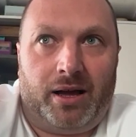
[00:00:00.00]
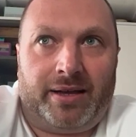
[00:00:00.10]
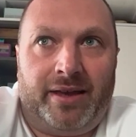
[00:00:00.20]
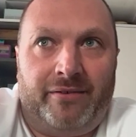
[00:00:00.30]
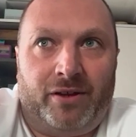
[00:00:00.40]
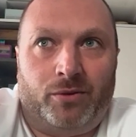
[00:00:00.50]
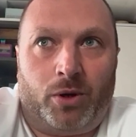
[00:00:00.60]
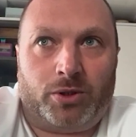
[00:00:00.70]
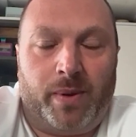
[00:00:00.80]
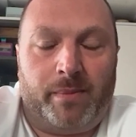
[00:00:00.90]
given
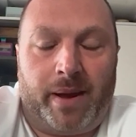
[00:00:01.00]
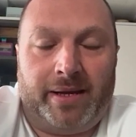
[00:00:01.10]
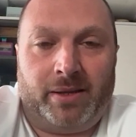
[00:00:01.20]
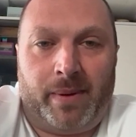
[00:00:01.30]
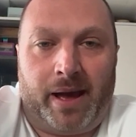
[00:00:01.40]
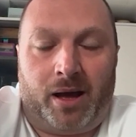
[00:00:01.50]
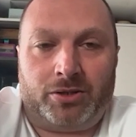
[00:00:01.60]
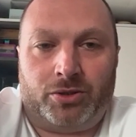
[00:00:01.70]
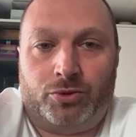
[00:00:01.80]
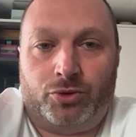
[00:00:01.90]
what's been made about
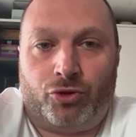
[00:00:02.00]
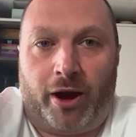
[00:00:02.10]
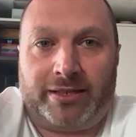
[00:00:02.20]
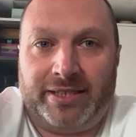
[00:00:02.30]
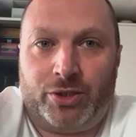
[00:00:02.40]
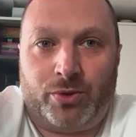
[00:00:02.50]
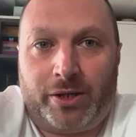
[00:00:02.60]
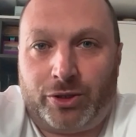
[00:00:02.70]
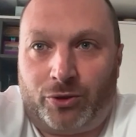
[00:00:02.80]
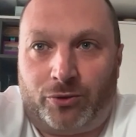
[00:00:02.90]
Arsenal's striker
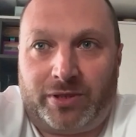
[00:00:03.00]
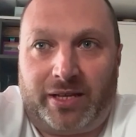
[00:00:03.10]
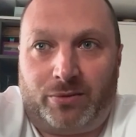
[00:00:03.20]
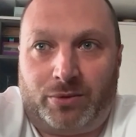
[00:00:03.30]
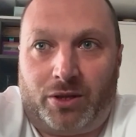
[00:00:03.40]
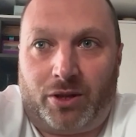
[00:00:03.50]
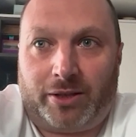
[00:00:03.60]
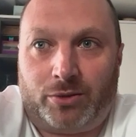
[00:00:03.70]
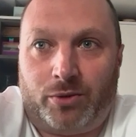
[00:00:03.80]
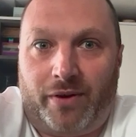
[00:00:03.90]
situation, obviously they would have
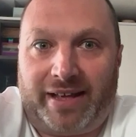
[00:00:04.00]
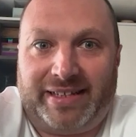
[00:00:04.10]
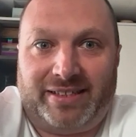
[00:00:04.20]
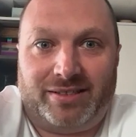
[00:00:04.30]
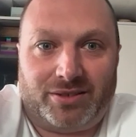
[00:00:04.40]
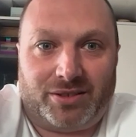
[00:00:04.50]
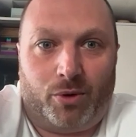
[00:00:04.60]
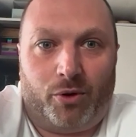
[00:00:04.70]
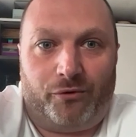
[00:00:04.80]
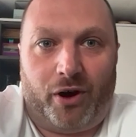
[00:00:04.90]
liked to have added some
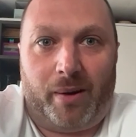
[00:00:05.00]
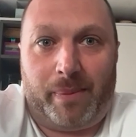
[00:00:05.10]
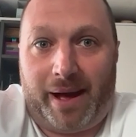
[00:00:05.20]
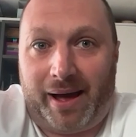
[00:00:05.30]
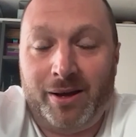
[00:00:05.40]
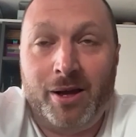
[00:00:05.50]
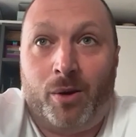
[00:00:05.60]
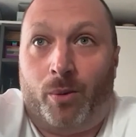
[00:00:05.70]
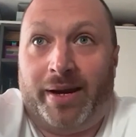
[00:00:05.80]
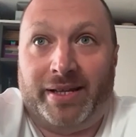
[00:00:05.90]
more firepower.
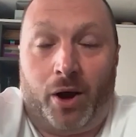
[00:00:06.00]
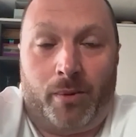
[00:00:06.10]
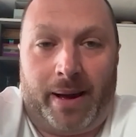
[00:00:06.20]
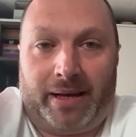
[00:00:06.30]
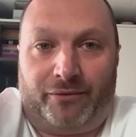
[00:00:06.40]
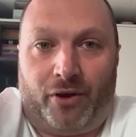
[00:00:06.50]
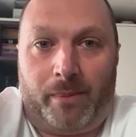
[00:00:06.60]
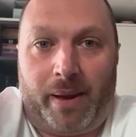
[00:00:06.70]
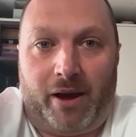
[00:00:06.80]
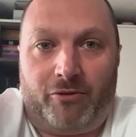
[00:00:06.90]
We know about the
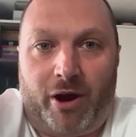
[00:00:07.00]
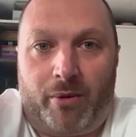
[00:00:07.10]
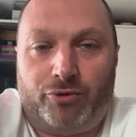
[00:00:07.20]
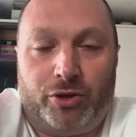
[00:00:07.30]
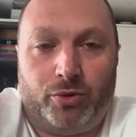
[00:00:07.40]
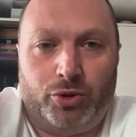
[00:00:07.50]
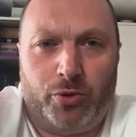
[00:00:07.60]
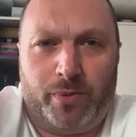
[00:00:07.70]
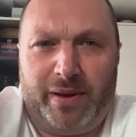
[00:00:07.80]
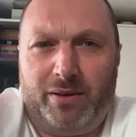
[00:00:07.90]
firepower of Real Madrid. Would
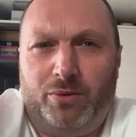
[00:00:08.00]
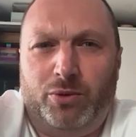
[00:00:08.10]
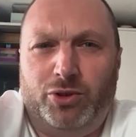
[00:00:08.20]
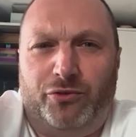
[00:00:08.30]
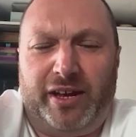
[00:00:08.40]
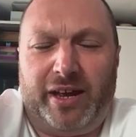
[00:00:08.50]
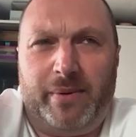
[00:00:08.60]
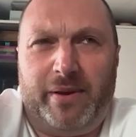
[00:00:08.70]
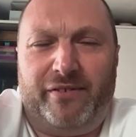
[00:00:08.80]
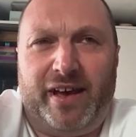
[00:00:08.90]
you think it'd
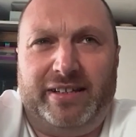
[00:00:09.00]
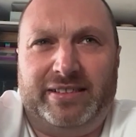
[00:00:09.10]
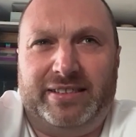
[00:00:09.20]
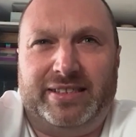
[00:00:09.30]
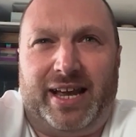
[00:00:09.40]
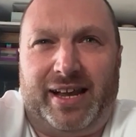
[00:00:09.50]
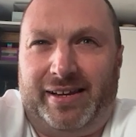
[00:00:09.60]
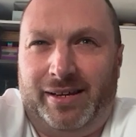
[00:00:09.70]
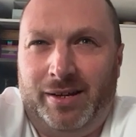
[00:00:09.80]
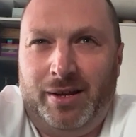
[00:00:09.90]
be fair to
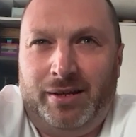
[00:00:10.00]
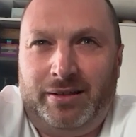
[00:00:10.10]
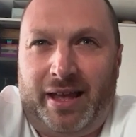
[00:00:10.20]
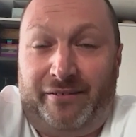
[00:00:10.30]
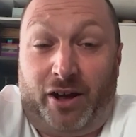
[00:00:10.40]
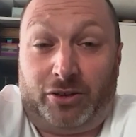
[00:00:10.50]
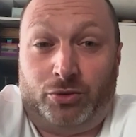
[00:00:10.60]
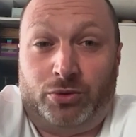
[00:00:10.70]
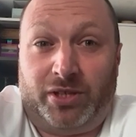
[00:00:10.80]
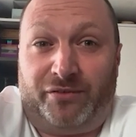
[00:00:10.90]
say that if
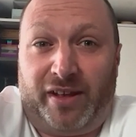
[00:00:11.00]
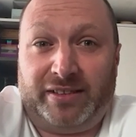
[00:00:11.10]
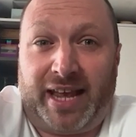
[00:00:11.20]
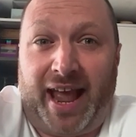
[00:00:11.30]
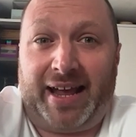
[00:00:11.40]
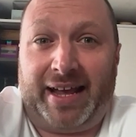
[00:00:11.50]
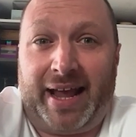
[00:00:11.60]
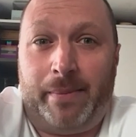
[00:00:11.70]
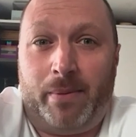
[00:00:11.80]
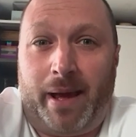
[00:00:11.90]
Arsenal's defence can
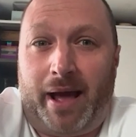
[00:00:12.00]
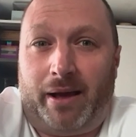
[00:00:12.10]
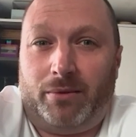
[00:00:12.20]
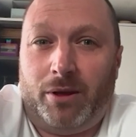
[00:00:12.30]
keep them out,